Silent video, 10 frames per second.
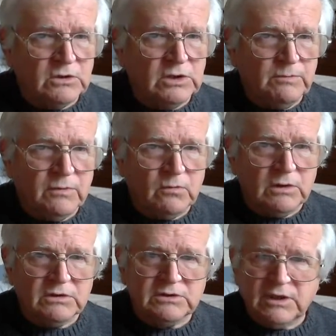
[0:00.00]
Cheaper
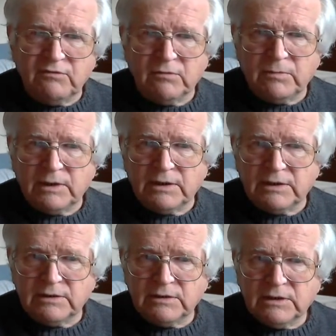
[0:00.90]
ones never buy.